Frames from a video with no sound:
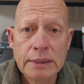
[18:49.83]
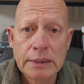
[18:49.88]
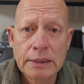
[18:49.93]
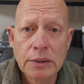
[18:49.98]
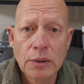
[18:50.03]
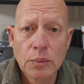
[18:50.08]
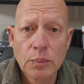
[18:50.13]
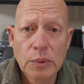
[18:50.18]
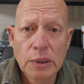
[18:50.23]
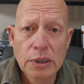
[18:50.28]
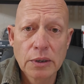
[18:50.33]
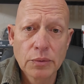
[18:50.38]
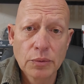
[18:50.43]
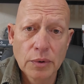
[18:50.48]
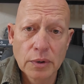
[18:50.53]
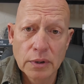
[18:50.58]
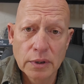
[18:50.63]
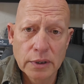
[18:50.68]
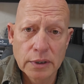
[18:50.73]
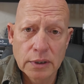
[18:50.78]
Nobody
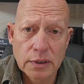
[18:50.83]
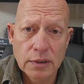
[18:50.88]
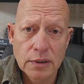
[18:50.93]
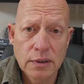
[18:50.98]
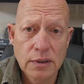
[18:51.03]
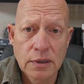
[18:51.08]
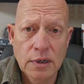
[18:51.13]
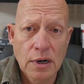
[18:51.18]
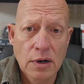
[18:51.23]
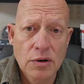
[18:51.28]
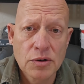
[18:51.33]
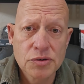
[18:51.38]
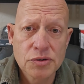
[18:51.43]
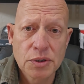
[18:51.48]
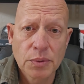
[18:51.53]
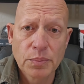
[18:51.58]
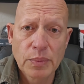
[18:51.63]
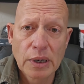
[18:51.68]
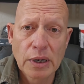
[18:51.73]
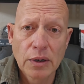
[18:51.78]
really cares
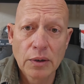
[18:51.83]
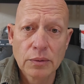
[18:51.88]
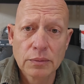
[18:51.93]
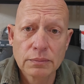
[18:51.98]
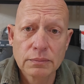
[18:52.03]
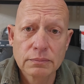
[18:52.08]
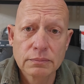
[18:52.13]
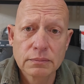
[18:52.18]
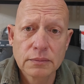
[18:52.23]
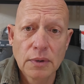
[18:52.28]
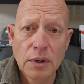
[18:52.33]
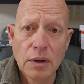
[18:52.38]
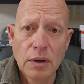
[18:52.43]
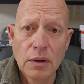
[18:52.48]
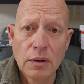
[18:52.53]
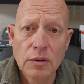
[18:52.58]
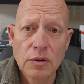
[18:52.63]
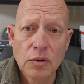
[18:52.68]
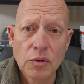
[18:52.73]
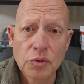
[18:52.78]
about
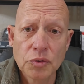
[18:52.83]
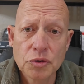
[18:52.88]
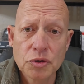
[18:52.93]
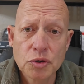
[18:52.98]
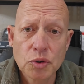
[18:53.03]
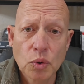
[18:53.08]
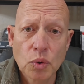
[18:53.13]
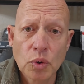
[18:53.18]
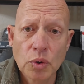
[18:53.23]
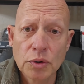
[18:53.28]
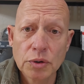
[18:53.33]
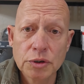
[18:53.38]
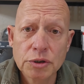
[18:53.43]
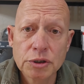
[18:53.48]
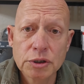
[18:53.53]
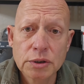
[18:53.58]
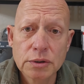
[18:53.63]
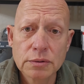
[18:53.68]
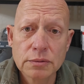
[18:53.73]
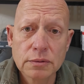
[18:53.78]
Uncle
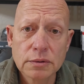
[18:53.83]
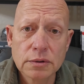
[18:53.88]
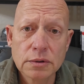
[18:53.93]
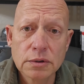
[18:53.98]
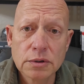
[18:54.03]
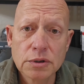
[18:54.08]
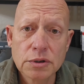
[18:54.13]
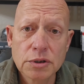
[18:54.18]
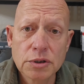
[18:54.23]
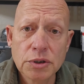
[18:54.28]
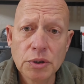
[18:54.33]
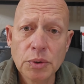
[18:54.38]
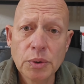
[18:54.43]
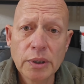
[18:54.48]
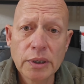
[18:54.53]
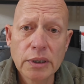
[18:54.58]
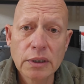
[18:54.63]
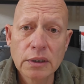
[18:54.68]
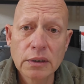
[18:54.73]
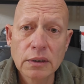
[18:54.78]
George
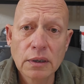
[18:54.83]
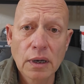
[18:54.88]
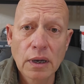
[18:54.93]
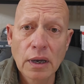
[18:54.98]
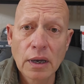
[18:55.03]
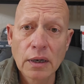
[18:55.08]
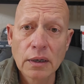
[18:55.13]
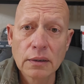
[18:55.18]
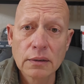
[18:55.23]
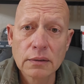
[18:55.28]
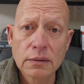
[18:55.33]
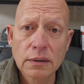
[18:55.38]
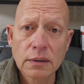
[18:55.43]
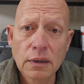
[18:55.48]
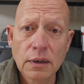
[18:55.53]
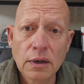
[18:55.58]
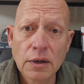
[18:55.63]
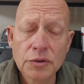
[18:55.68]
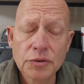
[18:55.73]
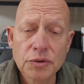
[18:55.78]
shooting at a
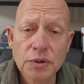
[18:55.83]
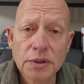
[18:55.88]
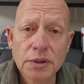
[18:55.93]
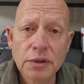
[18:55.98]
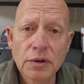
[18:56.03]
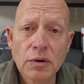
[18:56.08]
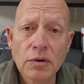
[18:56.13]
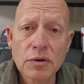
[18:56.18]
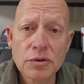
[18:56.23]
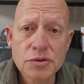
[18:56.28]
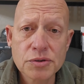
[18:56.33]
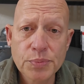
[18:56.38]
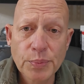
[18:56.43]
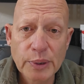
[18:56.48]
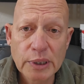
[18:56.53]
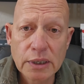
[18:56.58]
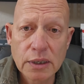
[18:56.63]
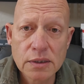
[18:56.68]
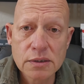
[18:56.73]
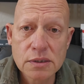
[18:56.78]
hundred yards
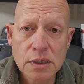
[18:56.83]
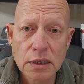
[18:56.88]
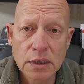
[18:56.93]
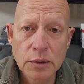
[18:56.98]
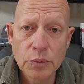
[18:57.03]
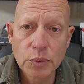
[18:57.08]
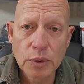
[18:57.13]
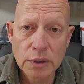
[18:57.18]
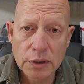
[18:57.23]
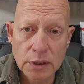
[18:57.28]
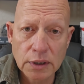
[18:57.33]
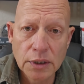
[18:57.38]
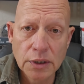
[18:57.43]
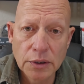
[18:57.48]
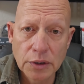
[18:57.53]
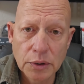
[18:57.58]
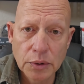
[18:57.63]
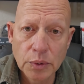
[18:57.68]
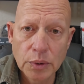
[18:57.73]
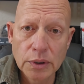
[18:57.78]
because anyone can
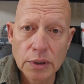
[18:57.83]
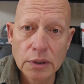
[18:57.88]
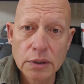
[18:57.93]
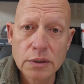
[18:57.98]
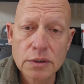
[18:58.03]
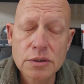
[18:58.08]
do it.